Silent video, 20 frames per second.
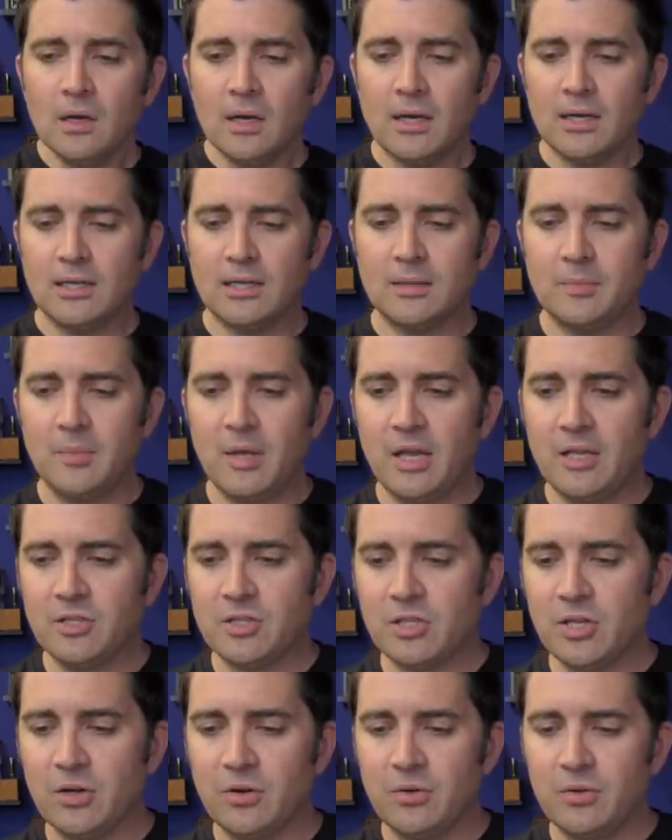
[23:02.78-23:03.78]
Um, and
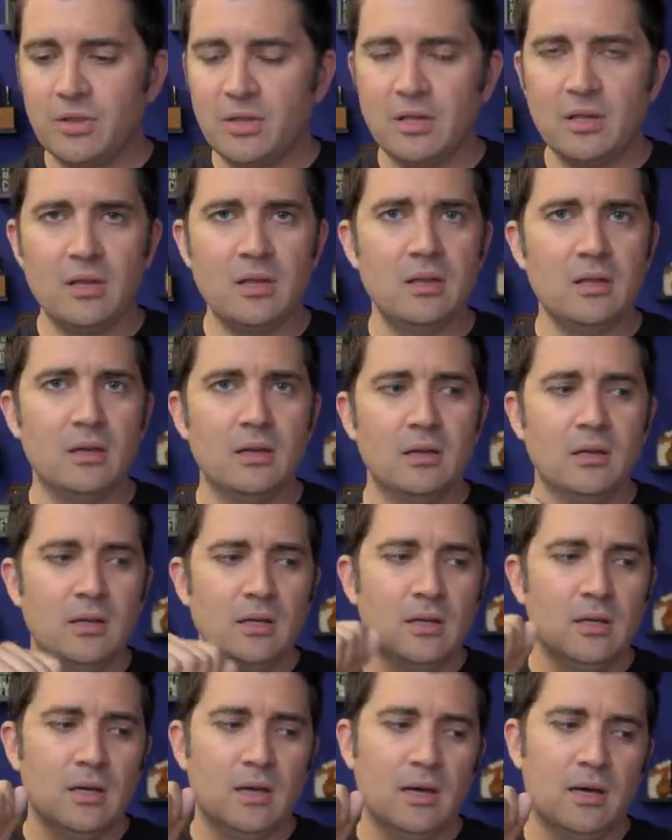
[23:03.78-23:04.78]
so the,
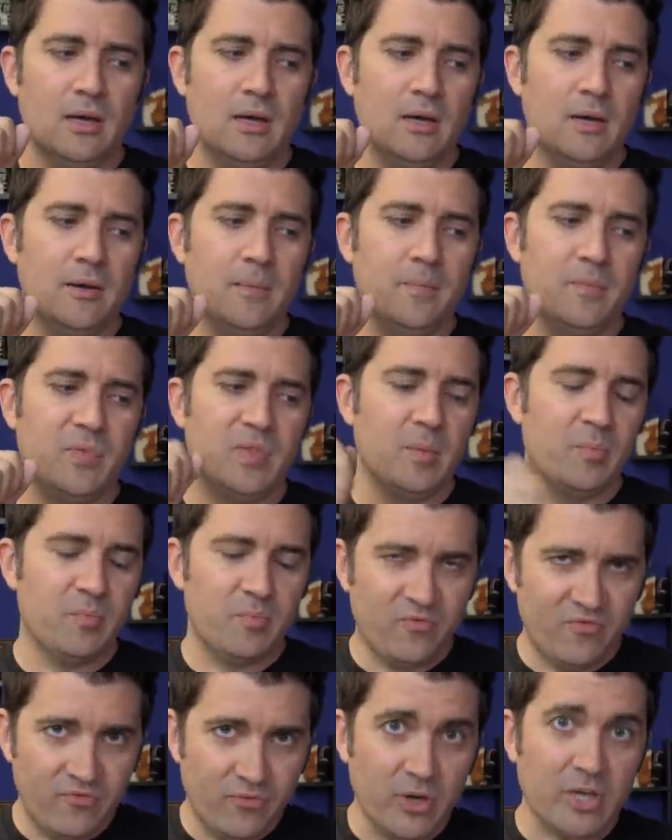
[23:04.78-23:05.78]
um, the
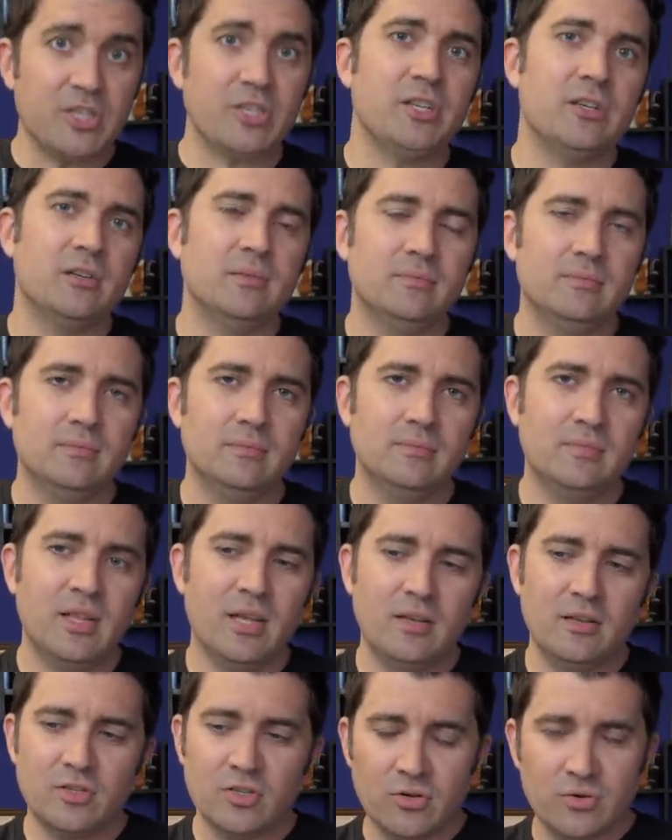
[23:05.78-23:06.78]
friction
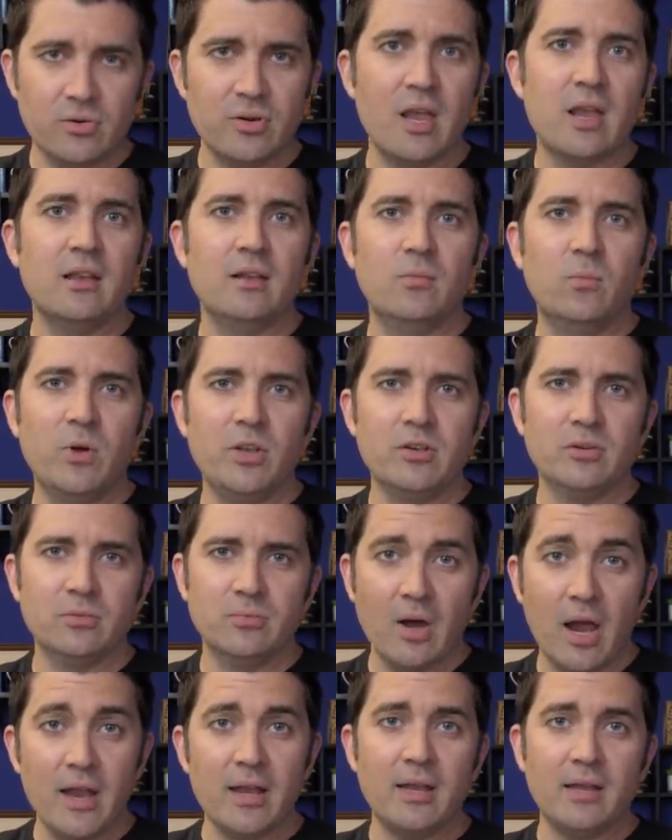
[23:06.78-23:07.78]
that is created when you're
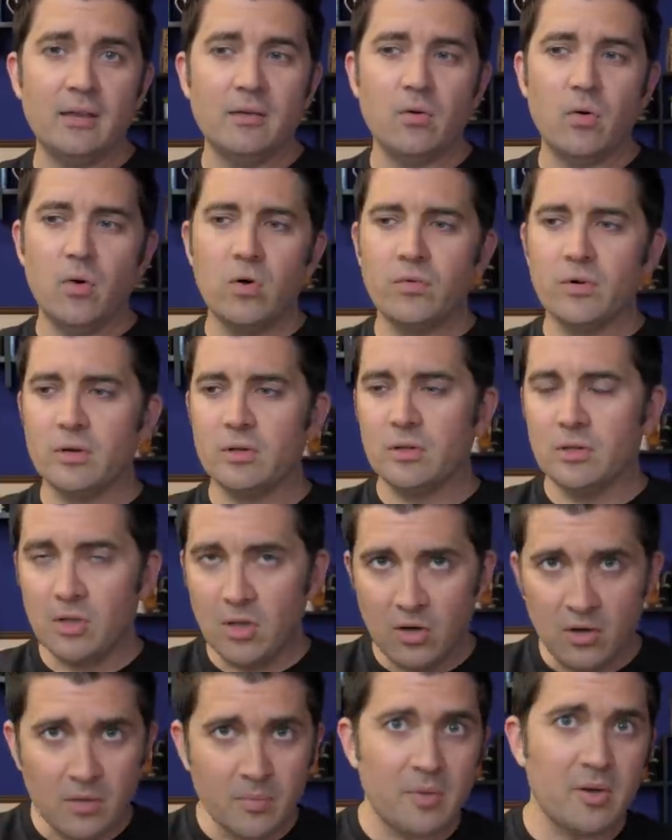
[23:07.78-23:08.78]
writing over a
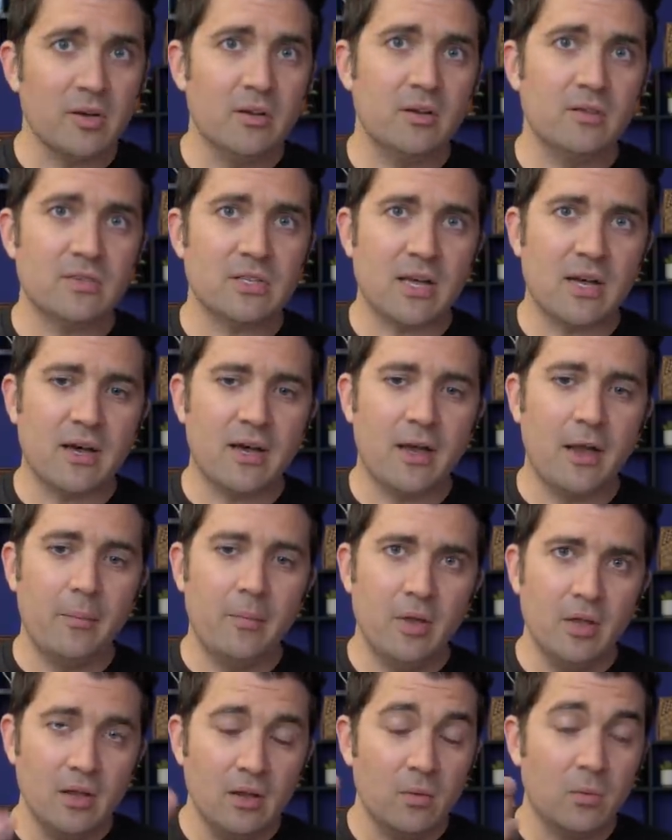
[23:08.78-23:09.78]
long period of
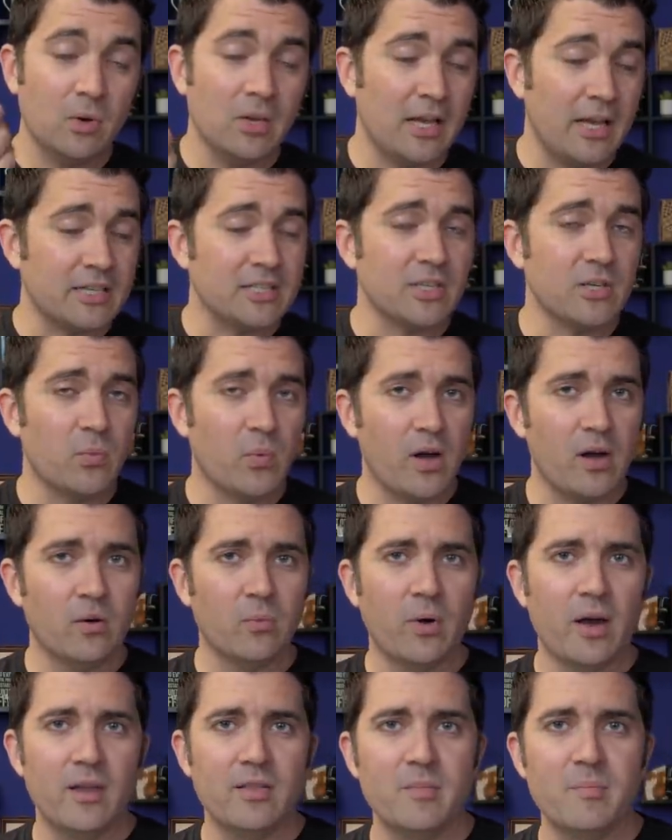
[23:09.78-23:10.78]
time will actually wear
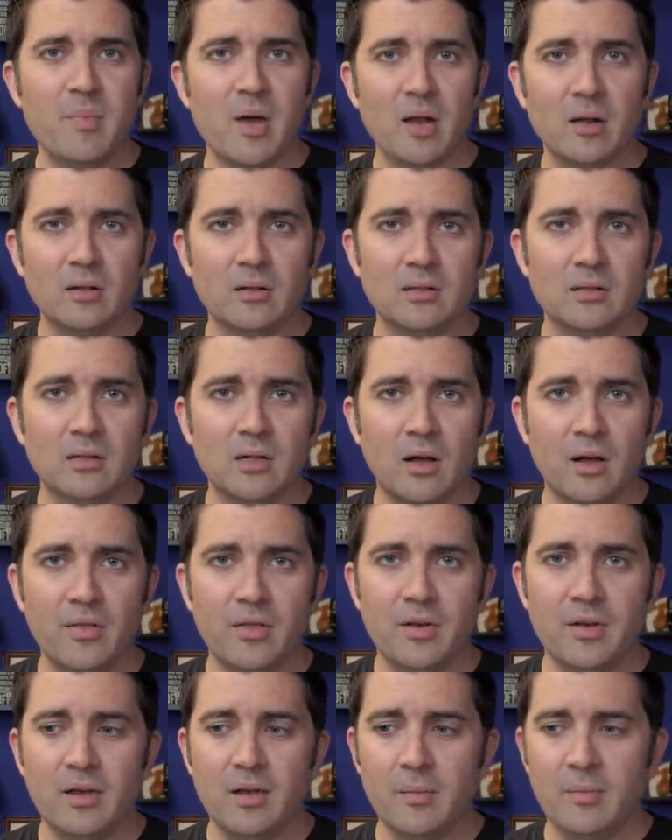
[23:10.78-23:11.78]
away the metal on
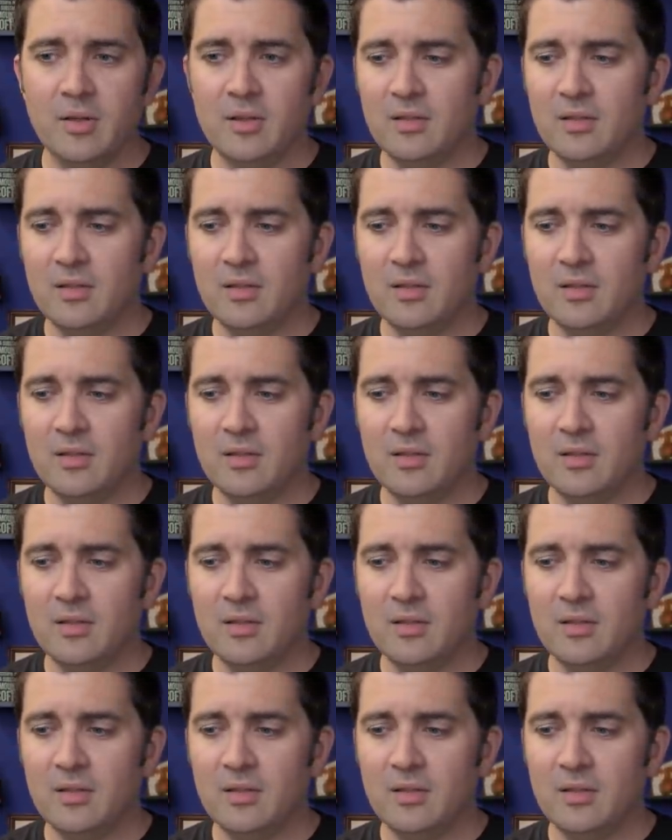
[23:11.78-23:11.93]
the nib.